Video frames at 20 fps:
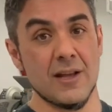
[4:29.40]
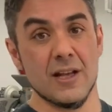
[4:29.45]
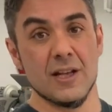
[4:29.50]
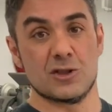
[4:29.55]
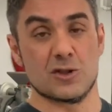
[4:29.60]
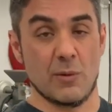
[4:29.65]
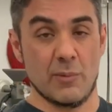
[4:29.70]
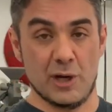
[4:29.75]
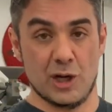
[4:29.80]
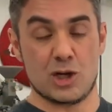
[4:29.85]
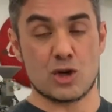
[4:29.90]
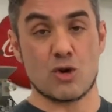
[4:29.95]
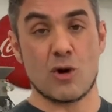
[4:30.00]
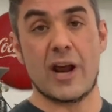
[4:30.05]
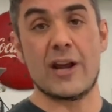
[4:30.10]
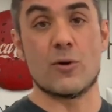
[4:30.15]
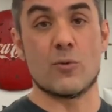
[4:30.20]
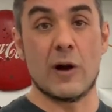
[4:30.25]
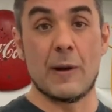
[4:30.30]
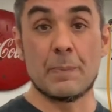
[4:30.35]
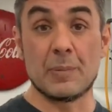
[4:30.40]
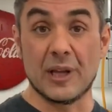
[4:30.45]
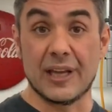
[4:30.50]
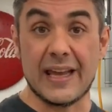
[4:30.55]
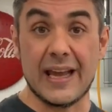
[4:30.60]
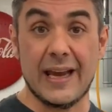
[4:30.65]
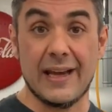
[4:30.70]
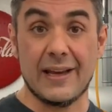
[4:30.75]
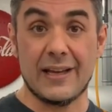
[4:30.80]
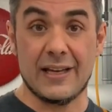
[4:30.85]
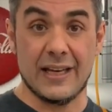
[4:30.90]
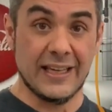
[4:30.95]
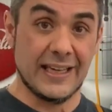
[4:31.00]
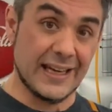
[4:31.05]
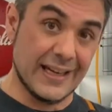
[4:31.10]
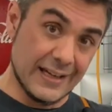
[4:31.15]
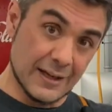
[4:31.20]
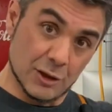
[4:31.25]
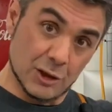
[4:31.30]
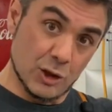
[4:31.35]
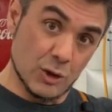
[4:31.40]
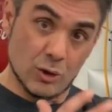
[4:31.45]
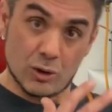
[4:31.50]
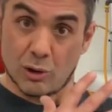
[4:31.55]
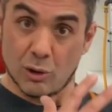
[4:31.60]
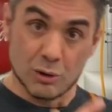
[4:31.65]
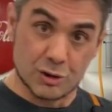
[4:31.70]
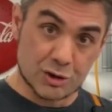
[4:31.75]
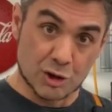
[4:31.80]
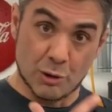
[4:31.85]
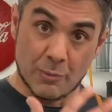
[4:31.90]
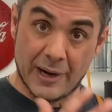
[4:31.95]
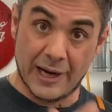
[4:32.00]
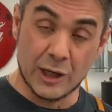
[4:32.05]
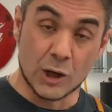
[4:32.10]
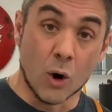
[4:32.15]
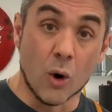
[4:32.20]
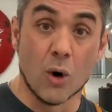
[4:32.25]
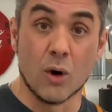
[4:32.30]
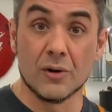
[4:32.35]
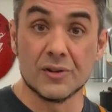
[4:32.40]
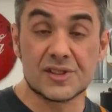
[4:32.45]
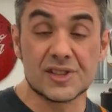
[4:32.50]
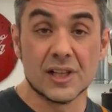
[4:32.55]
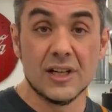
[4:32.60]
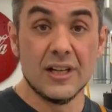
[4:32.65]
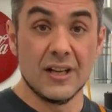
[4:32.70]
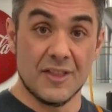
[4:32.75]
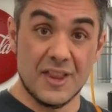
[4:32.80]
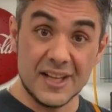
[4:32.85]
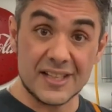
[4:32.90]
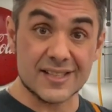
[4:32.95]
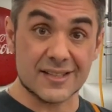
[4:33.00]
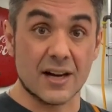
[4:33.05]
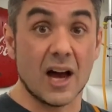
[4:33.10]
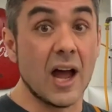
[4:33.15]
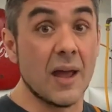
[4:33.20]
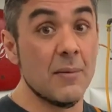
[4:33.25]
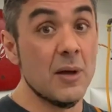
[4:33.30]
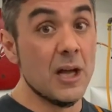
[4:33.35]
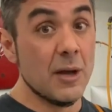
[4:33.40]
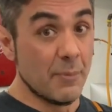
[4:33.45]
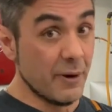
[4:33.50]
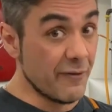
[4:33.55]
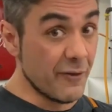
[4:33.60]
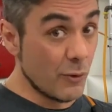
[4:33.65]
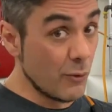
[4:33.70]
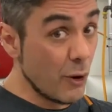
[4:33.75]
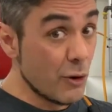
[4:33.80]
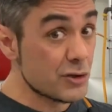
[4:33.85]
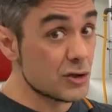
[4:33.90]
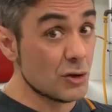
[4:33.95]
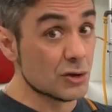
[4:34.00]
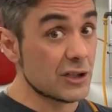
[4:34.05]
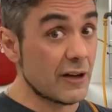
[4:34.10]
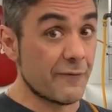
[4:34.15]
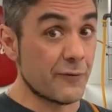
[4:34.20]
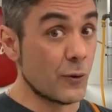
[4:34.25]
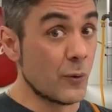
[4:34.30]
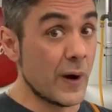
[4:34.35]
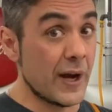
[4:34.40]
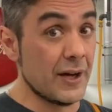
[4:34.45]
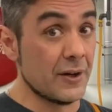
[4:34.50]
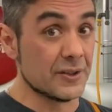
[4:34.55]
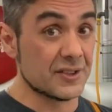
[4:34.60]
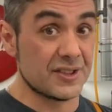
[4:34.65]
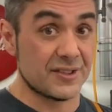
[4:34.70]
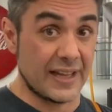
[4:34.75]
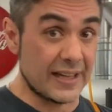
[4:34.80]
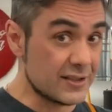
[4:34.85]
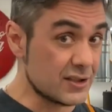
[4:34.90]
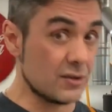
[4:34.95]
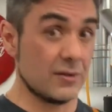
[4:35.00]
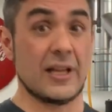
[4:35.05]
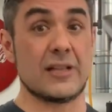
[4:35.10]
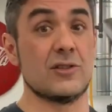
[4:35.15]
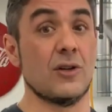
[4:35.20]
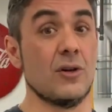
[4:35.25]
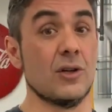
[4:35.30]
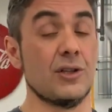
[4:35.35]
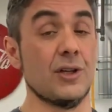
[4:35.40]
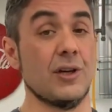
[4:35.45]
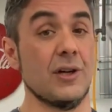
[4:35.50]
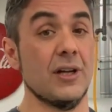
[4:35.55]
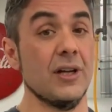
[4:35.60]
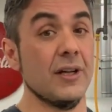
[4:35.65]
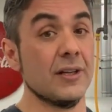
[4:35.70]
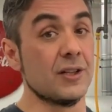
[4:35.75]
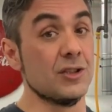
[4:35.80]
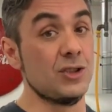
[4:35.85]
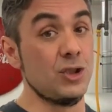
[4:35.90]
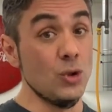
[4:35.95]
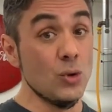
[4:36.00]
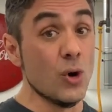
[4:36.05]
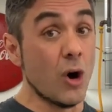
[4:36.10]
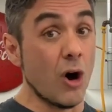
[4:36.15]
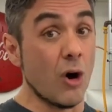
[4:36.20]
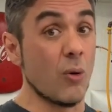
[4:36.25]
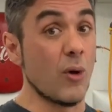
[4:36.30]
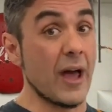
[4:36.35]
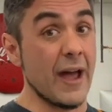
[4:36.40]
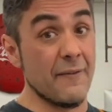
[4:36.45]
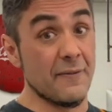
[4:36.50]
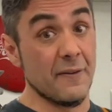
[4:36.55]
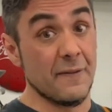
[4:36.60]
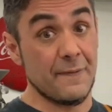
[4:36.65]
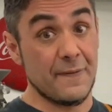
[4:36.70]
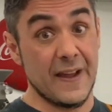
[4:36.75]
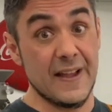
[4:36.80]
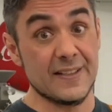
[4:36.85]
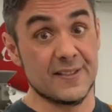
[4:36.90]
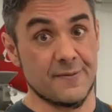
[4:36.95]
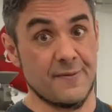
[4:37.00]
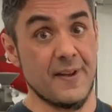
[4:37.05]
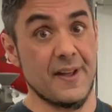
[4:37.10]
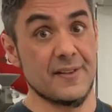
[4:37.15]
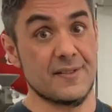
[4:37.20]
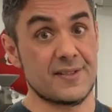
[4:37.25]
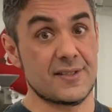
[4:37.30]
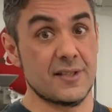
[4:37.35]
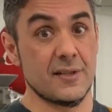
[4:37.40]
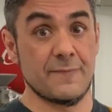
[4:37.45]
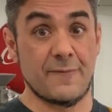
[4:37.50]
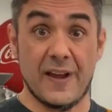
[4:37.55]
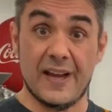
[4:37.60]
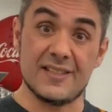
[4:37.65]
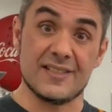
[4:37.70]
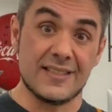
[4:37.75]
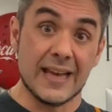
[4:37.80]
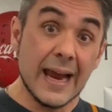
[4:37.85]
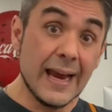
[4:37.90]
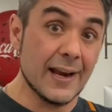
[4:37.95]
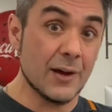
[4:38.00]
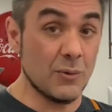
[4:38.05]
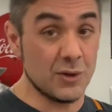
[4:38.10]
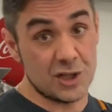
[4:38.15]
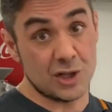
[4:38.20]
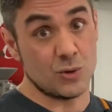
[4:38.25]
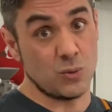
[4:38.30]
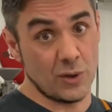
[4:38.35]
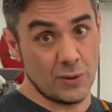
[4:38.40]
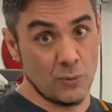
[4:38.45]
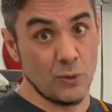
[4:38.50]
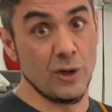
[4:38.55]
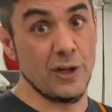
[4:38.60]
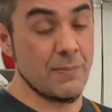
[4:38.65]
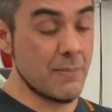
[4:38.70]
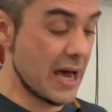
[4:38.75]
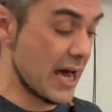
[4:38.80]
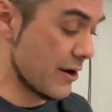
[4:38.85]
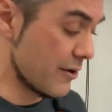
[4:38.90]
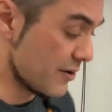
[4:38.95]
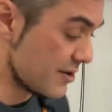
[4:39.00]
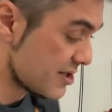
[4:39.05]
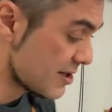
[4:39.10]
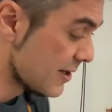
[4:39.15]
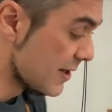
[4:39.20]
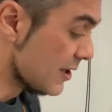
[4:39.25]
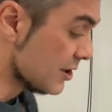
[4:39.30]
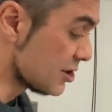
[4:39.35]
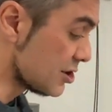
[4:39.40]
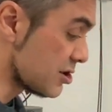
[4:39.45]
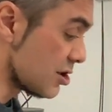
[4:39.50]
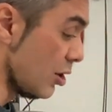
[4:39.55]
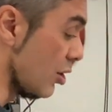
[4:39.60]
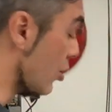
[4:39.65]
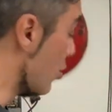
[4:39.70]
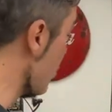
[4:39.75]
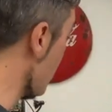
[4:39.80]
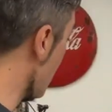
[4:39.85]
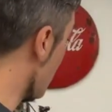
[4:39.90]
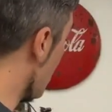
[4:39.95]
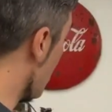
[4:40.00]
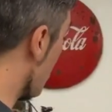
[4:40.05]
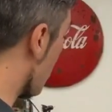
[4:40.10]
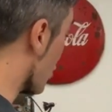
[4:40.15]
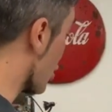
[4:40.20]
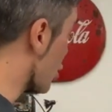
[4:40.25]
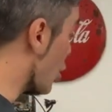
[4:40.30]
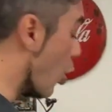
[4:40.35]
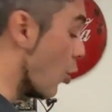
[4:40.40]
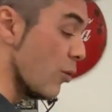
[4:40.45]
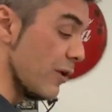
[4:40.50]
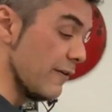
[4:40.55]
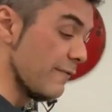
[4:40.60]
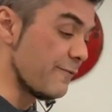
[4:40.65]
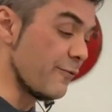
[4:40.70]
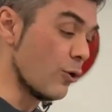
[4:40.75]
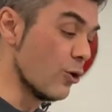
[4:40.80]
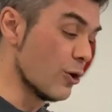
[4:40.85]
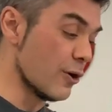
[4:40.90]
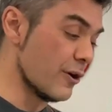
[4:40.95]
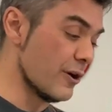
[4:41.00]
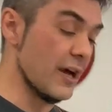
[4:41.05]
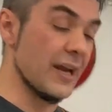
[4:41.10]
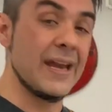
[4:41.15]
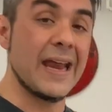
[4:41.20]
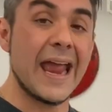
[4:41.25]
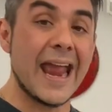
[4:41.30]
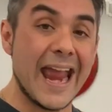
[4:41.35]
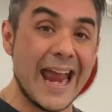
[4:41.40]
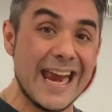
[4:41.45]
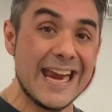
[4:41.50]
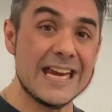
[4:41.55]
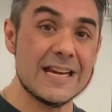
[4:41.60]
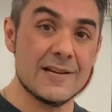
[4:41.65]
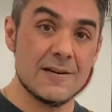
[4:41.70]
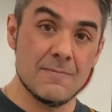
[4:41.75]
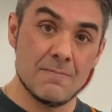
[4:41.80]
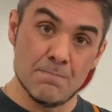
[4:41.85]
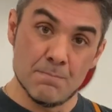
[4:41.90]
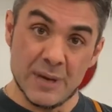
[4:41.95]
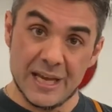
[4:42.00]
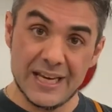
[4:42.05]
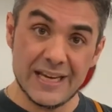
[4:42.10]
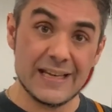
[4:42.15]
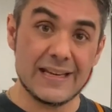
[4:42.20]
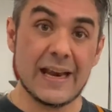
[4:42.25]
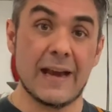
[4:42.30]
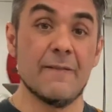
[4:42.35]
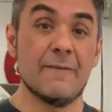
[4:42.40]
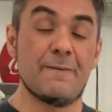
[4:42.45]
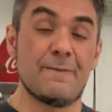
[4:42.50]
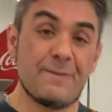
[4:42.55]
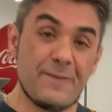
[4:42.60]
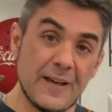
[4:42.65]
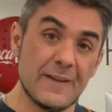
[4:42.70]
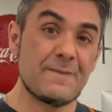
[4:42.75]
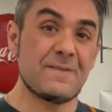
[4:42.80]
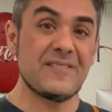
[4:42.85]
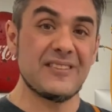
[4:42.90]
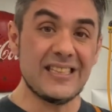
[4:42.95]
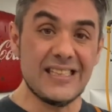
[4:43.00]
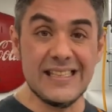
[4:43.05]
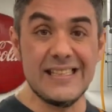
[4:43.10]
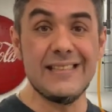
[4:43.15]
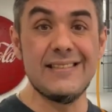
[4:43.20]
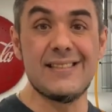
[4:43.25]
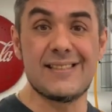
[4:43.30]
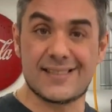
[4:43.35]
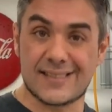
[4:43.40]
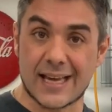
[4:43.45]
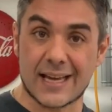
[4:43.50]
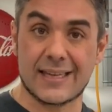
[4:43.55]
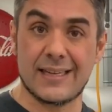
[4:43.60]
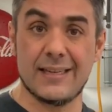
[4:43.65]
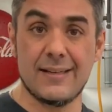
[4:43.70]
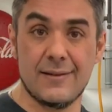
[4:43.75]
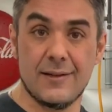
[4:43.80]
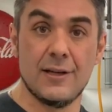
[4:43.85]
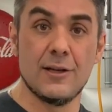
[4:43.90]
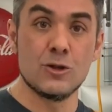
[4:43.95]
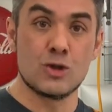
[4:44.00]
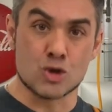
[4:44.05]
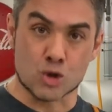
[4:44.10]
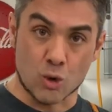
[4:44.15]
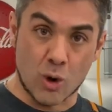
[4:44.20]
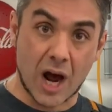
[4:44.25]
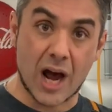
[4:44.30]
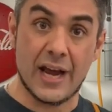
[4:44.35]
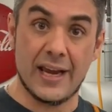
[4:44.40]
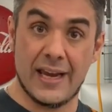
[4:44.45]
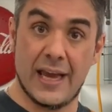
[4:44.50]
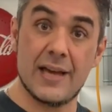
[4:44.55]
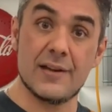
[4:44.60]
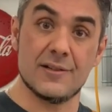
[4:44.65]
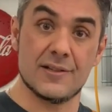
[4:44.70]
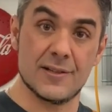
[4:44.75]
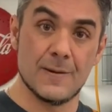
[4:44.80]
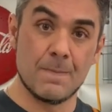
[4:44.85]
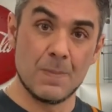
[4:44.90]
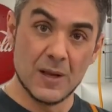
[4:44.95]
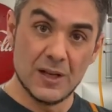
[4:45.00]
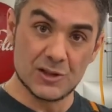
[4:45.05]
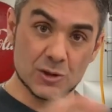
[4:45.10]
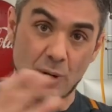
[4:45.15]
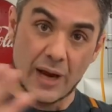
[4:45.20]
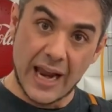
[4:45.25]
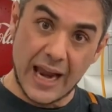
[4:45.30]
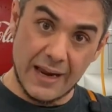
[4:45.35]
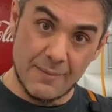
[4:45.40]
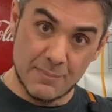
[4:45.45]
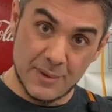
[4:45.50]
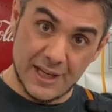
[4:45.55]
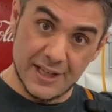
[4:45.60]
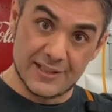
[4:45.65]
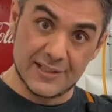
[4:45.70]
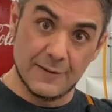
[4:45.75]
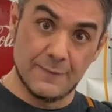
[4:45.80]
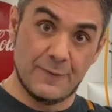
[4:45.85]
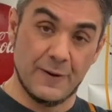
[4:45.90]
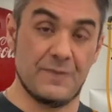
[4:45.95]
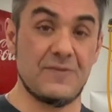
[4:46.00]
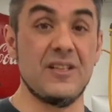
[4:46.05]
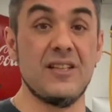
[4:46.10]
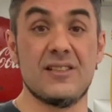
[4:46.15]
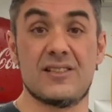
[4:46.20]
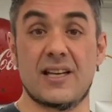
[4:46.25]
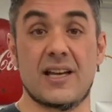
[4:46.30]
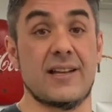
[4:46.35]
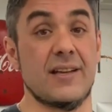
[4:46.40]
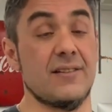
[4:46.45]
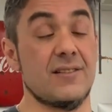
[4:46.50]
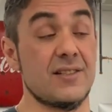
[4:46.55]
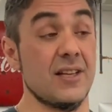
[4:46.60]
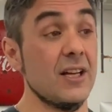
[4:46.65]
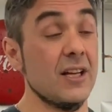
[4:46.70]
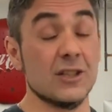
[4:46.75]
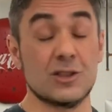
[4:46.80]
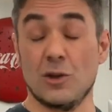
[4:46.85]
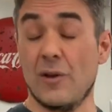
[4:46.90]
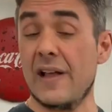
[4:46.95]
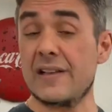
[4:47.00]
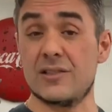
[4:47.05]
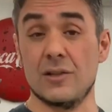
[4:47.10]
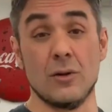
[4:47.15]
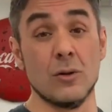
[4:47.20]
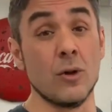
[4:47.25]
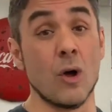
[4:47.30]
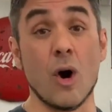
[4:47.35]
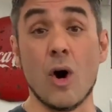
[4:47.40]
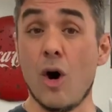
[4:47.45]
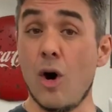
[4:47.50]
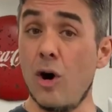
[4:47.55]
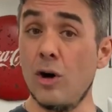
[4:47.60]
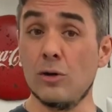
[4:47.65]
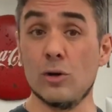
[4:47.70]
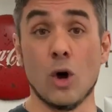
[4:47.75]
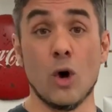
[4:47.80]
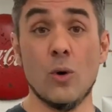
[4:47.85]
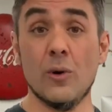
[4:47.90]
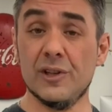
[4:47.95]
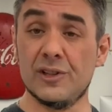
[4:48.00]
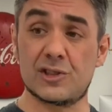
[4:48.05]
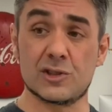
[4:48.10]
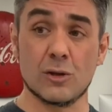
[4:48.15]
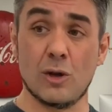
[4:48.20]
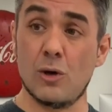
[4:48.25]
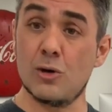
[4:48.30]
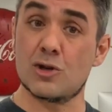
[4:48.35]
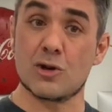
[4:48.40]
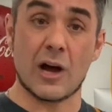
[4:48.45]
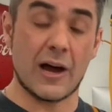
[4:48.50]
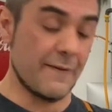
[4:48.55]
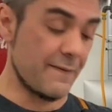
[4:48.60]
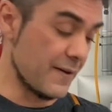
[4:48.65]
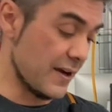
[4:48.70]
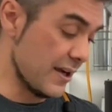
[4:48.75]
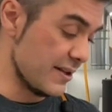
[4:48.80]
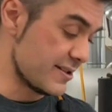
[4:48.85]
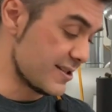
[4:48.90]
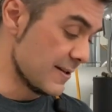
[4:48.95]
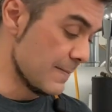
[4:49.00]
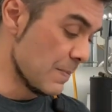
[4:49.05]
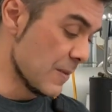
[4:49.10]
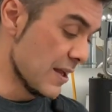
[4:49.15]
so I'm going to try to replicate it and get it a little closer to my goals this time. But if the roast goes off the rails, that's all good, because you all will have the phase events, phase data, which is what really matters. So we're going for an 8-minute and 15-second dry end. So 8 minutes and 15 seconds. So that's a long, low and slow dry phase.